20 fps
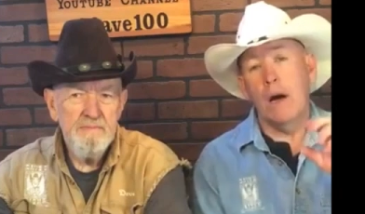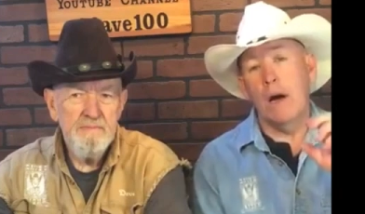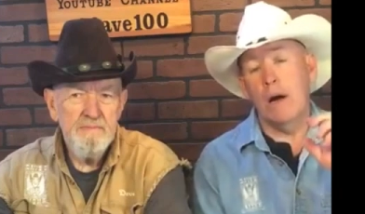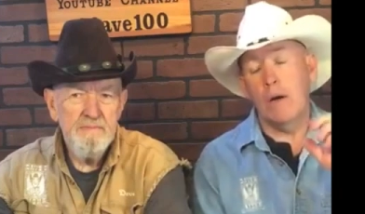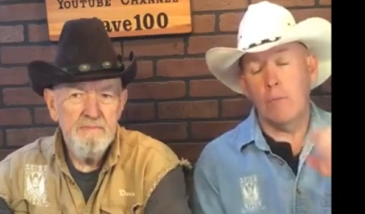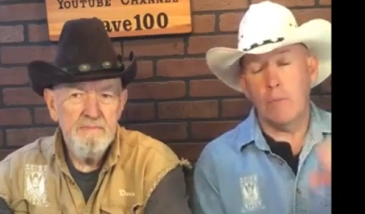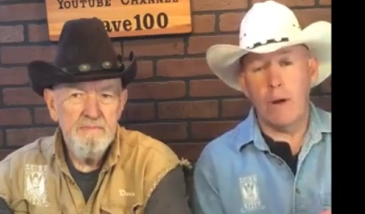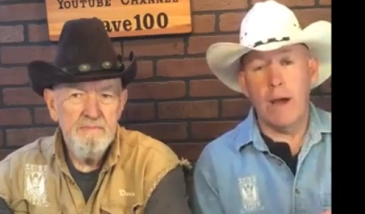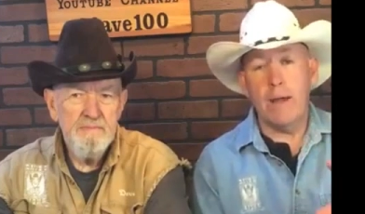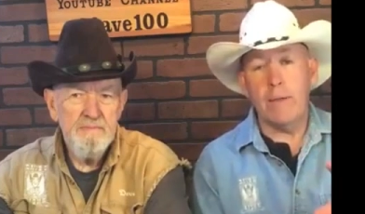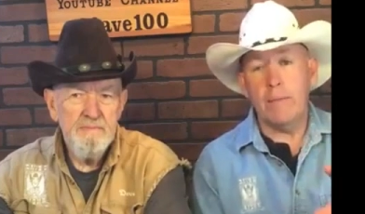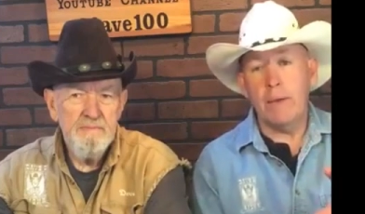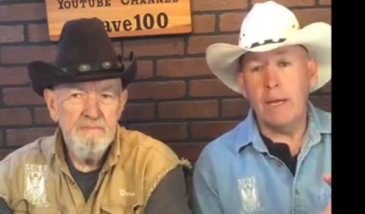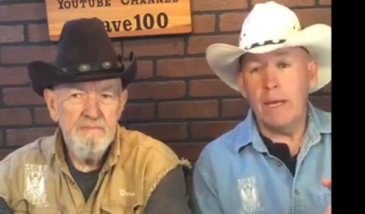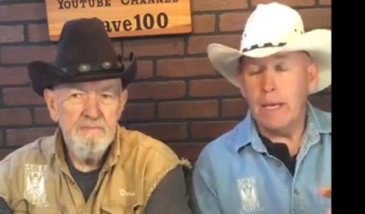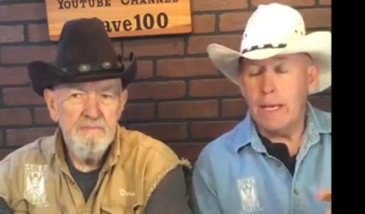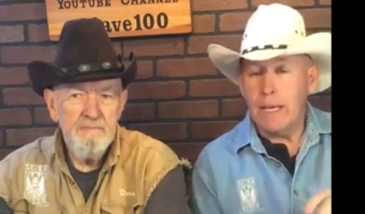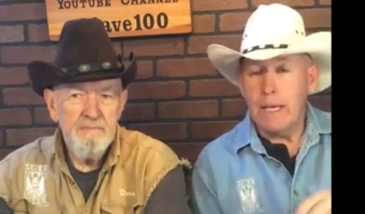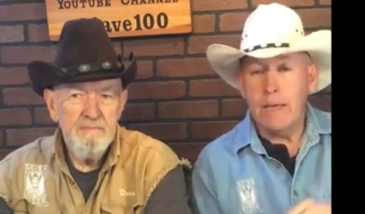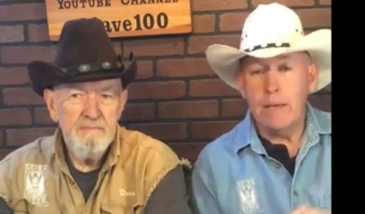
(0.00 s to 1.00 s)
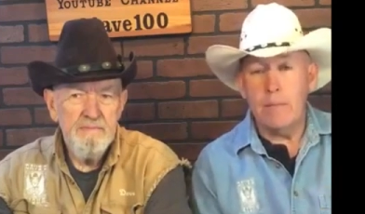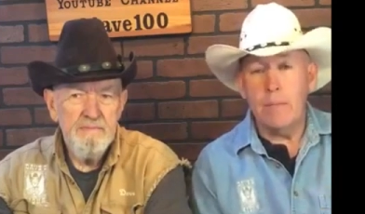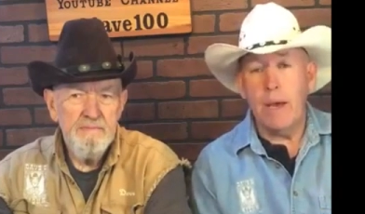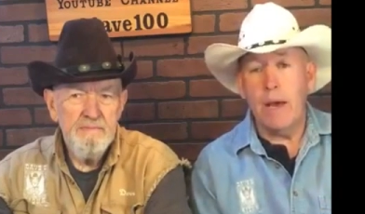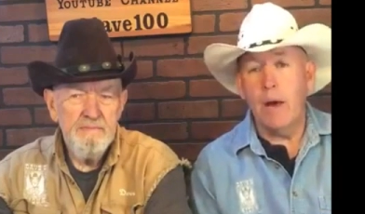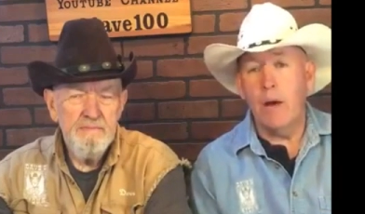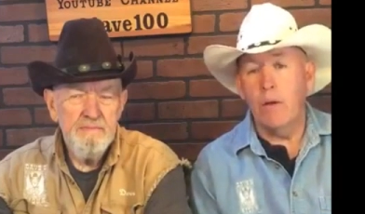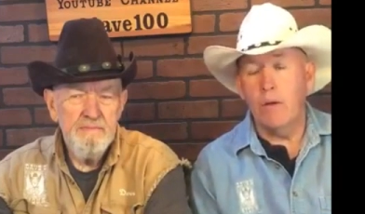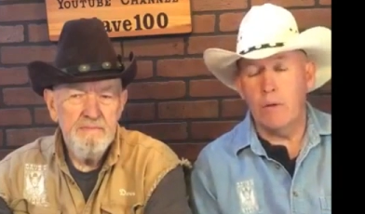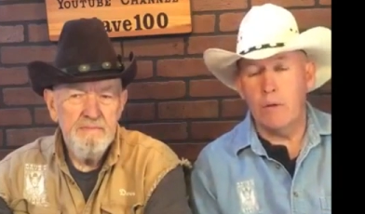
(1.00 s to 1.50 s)
Speaker 1: Uh, write me an
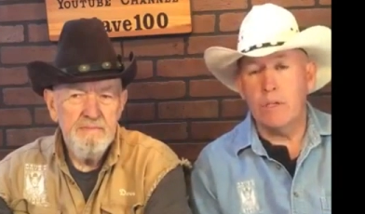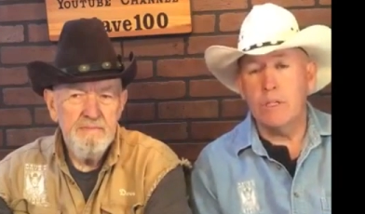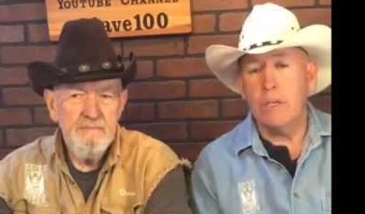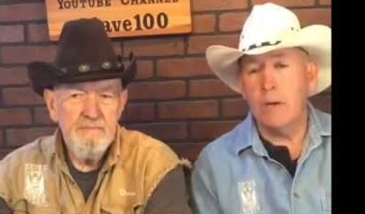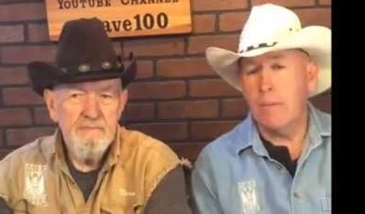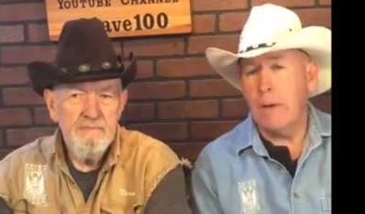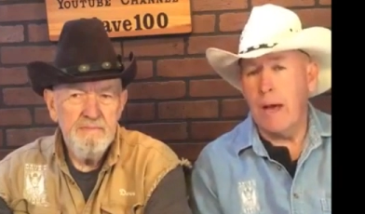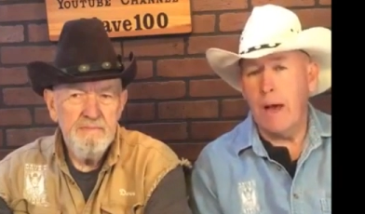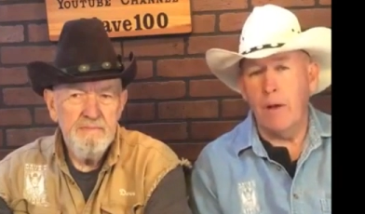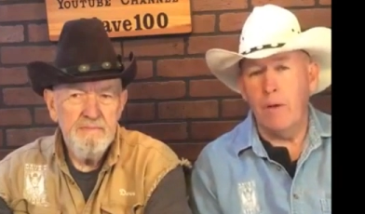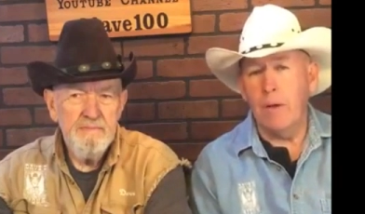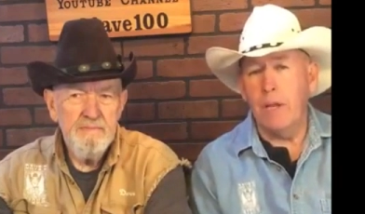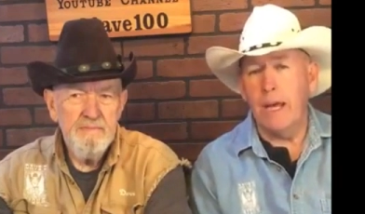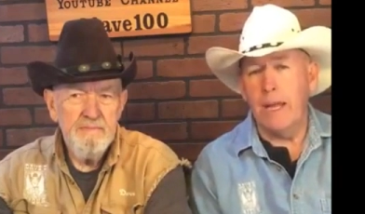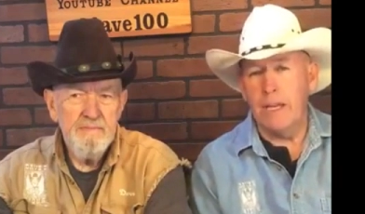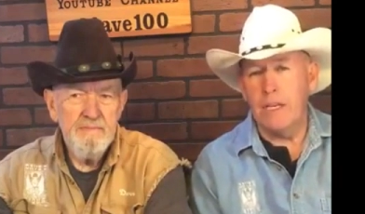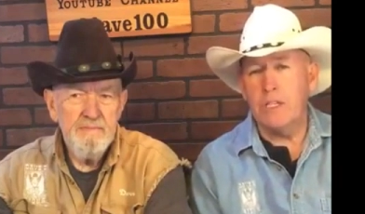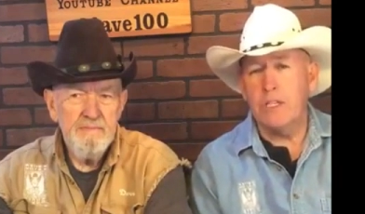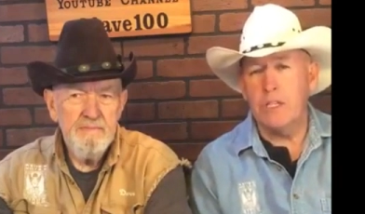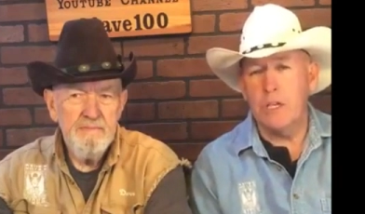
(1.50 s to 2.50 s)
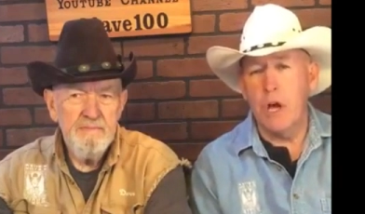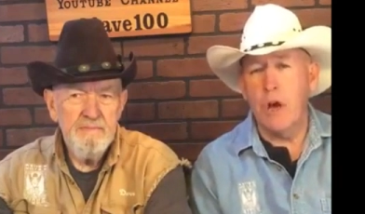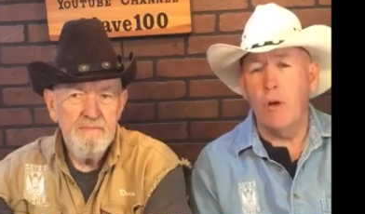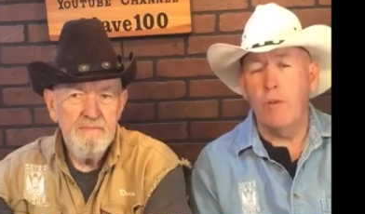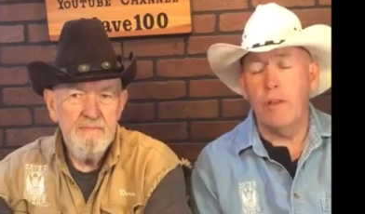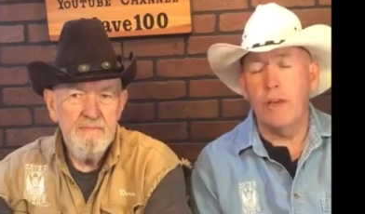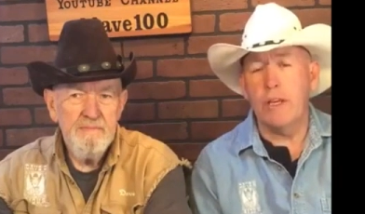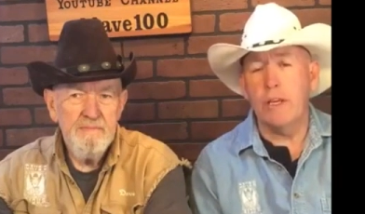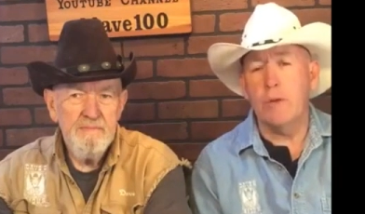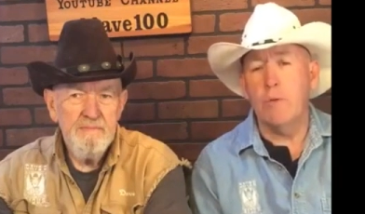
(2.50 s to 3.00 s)
email or somehow let us
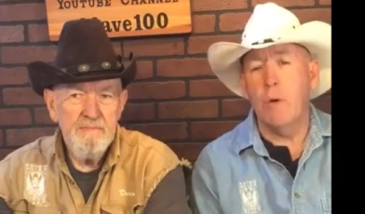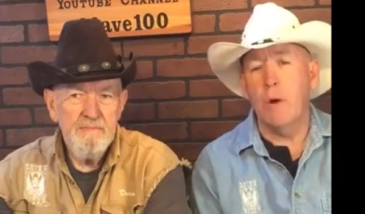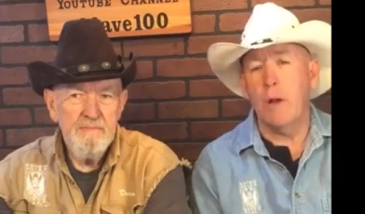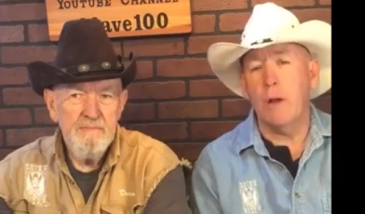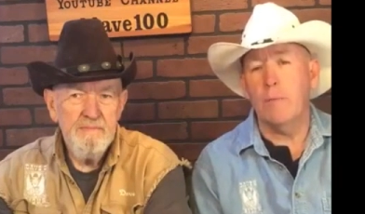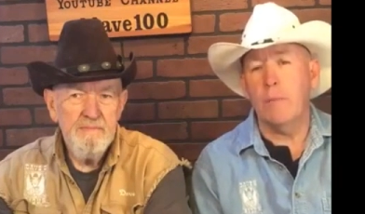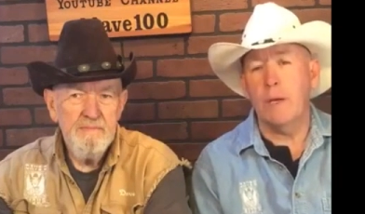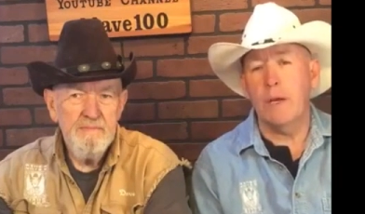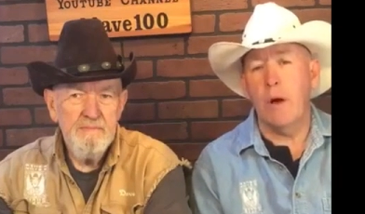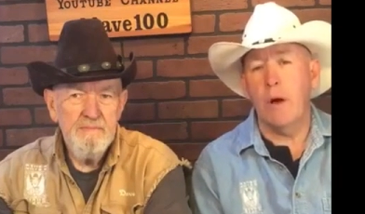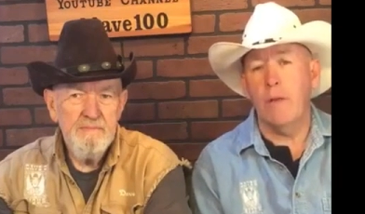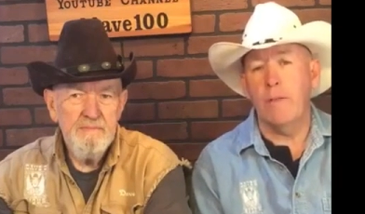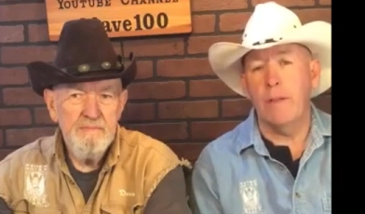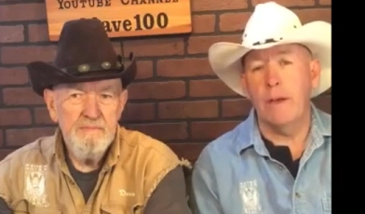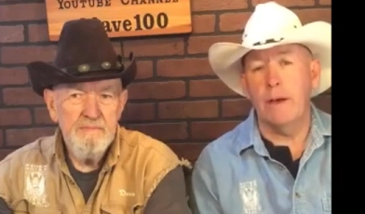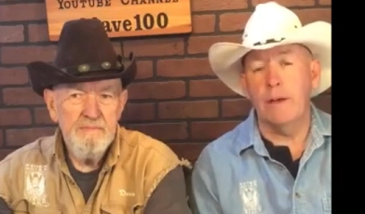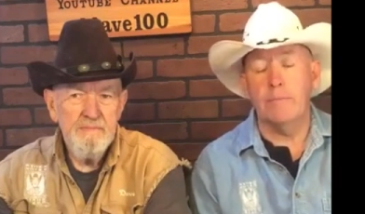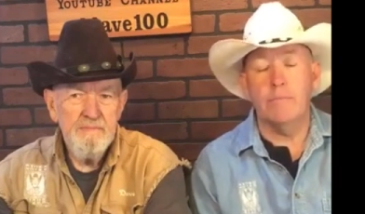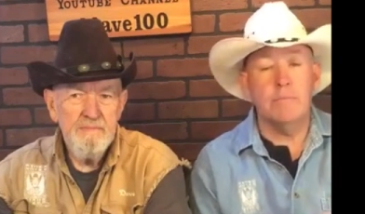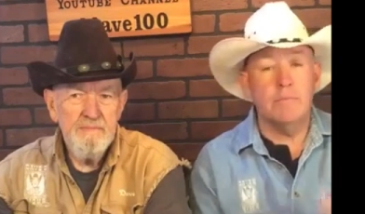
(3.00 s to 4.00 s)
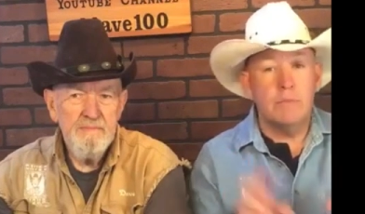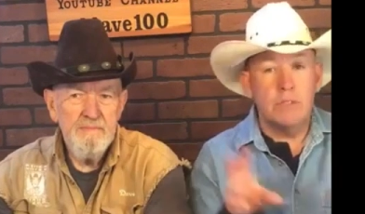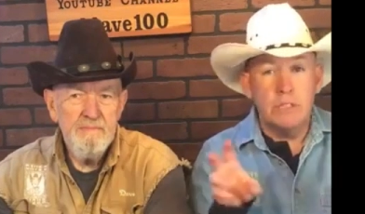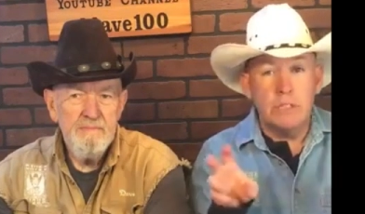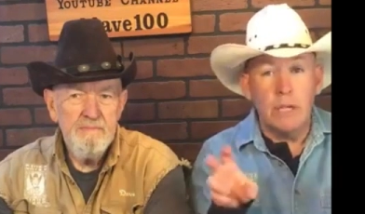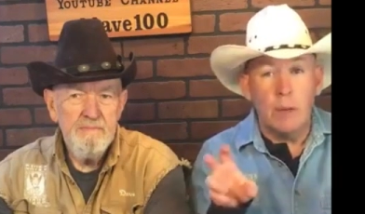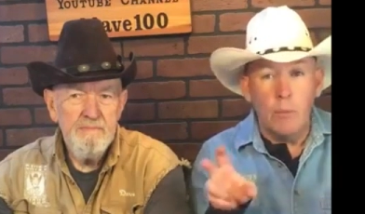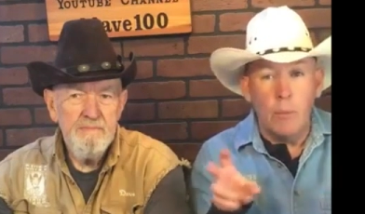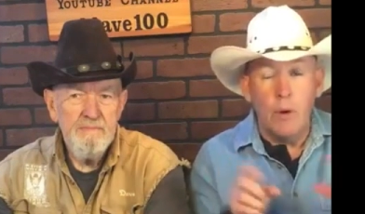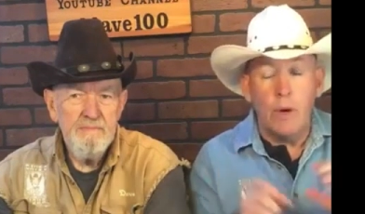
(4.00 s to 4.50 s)
know that you want to be on the
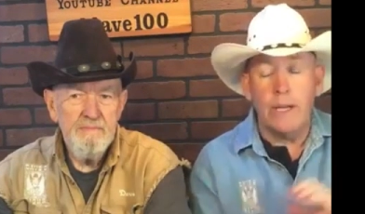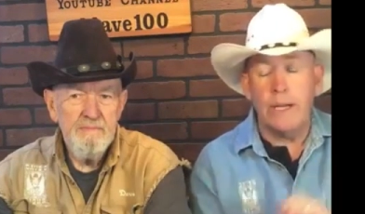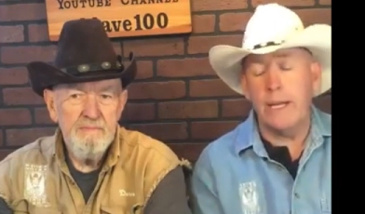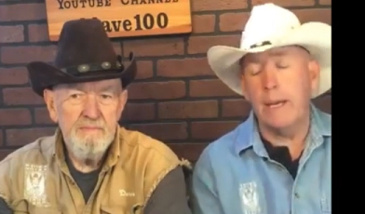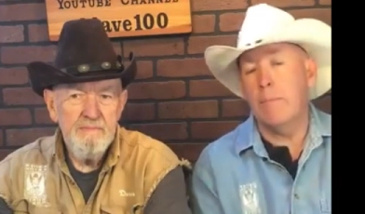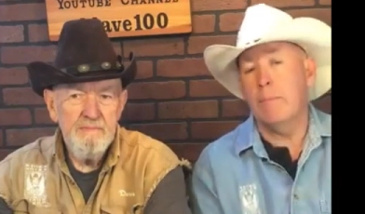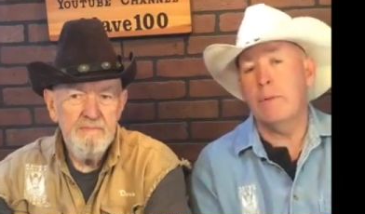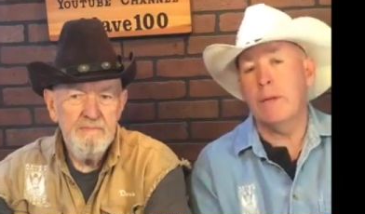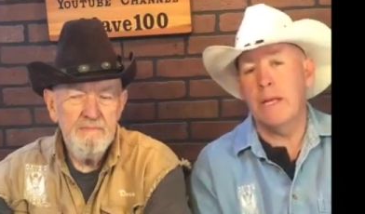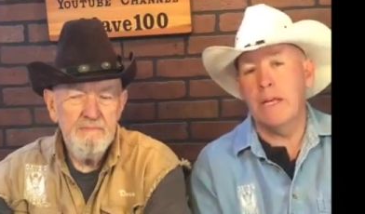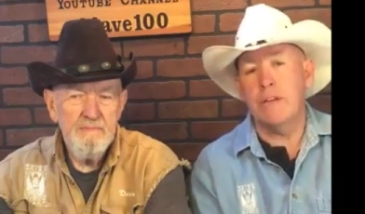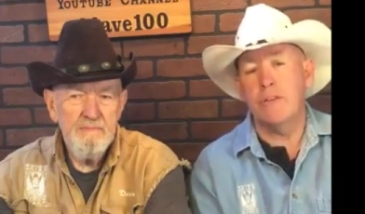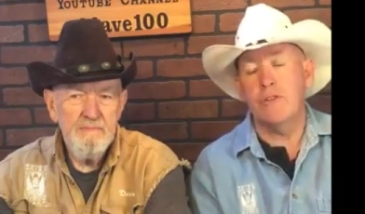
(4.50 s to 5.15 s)
somewhat in